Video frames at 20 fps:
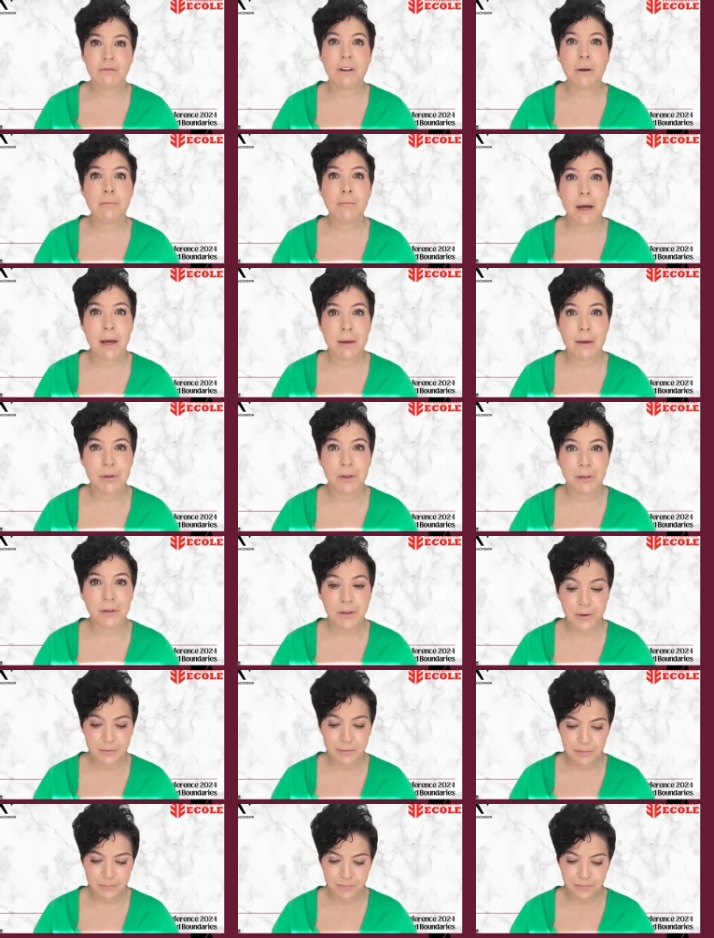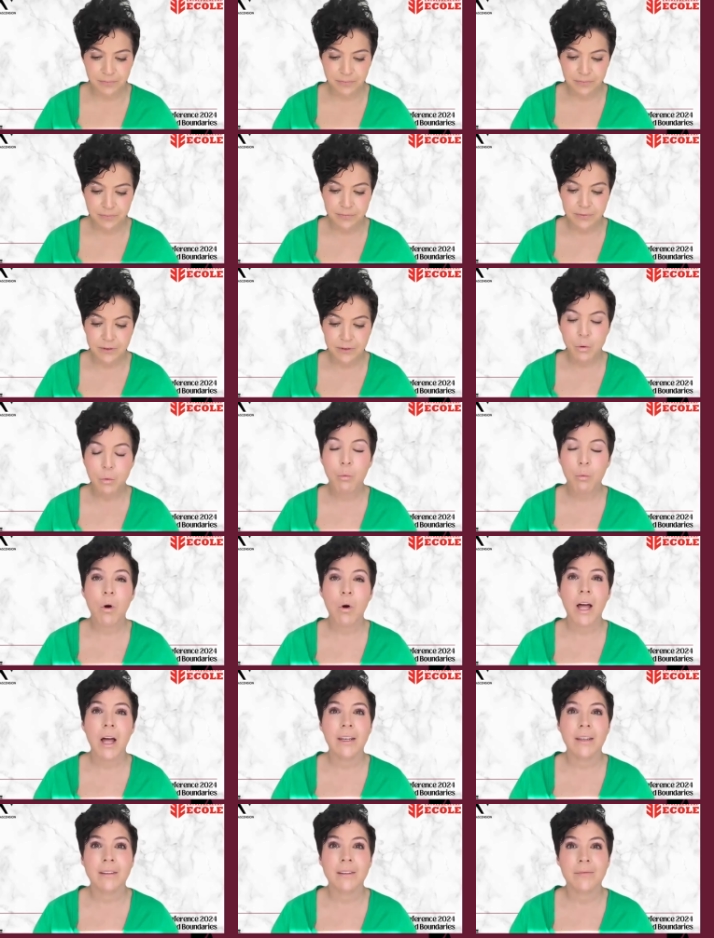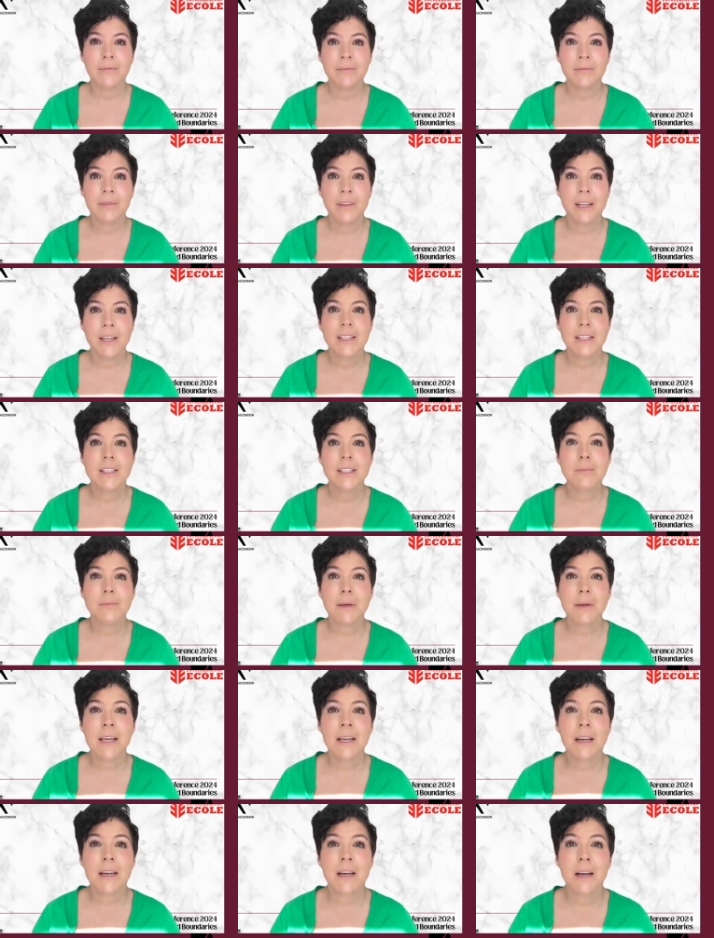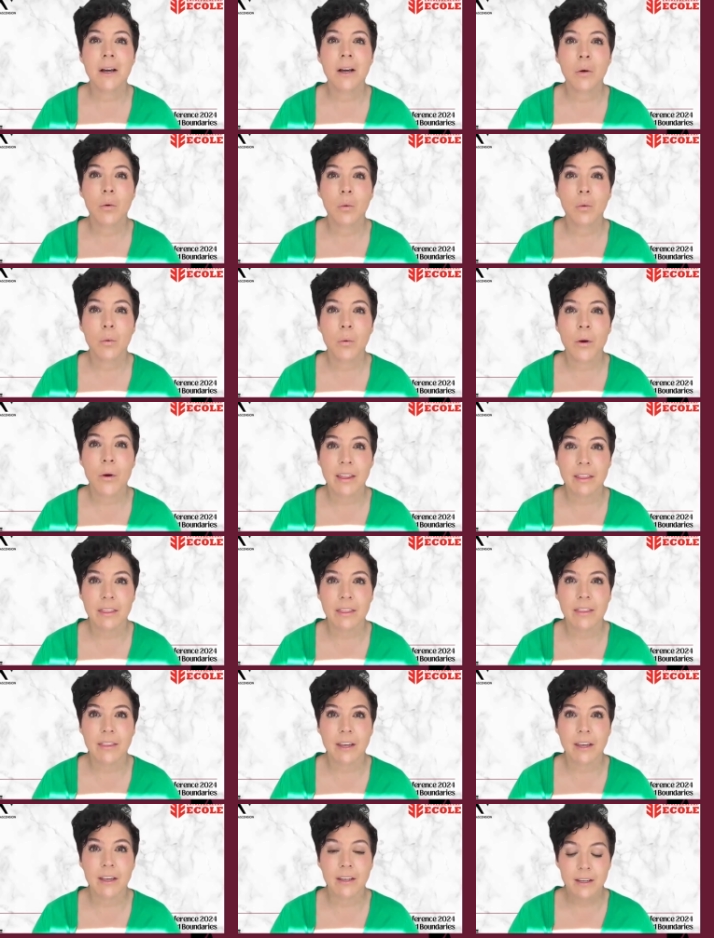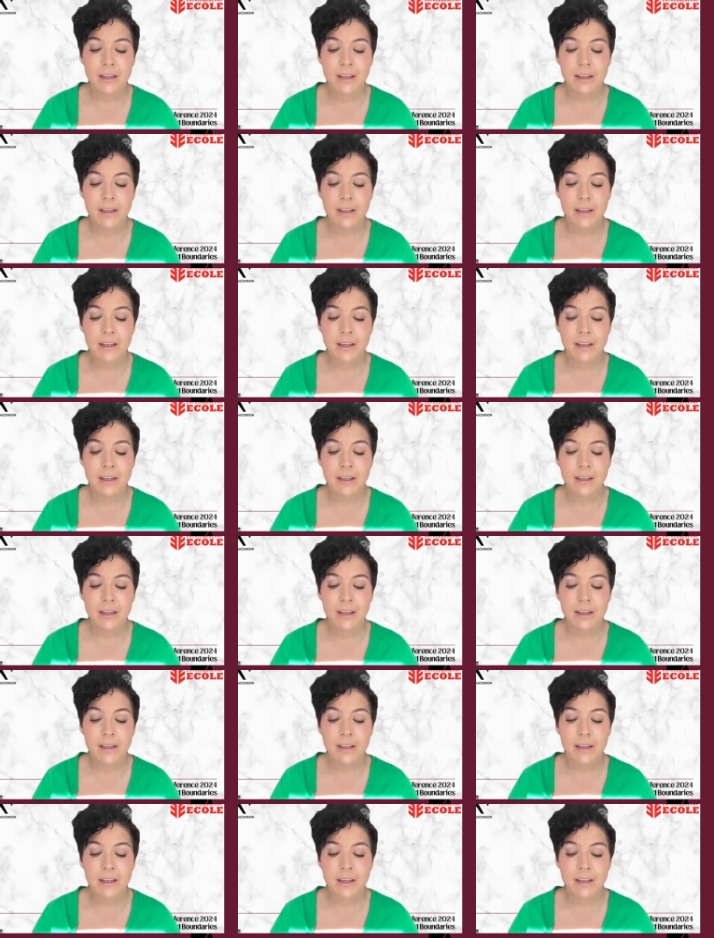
from my book. One, speak with.